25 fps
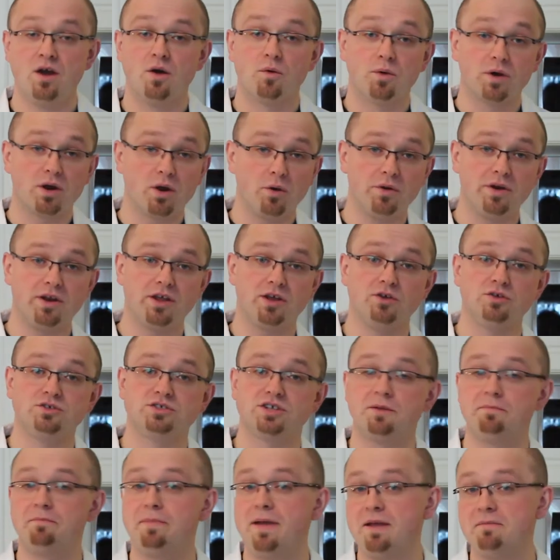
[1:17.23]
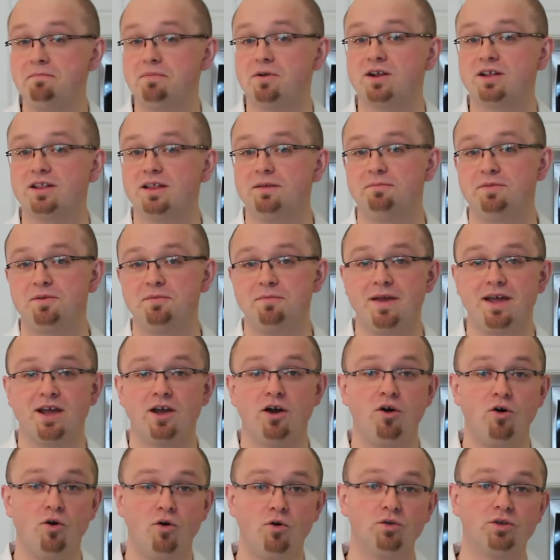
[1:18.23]
We're going to use our paper clip to make
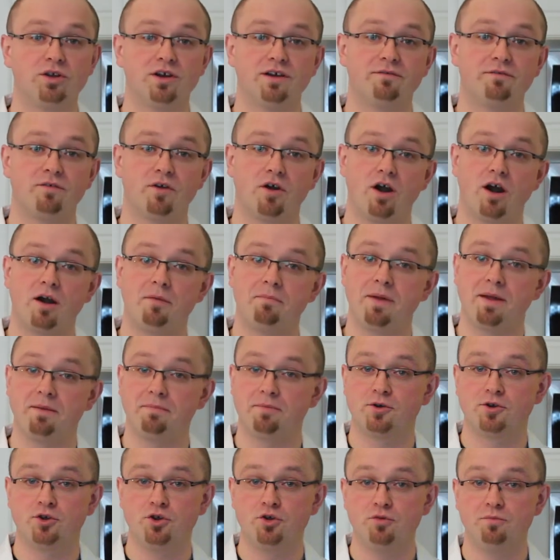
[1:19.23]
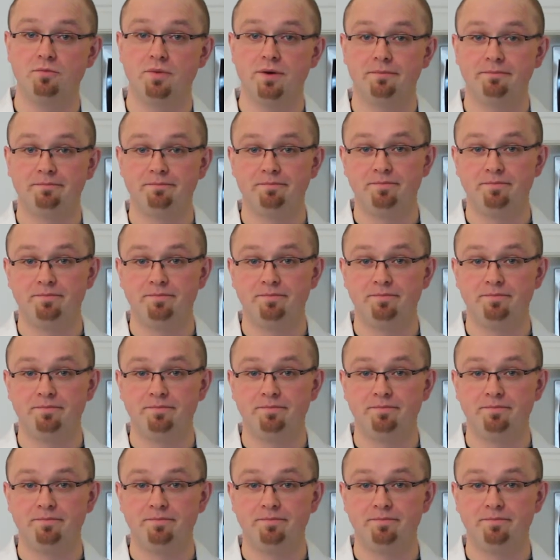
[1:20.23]
a holder for our paper tube.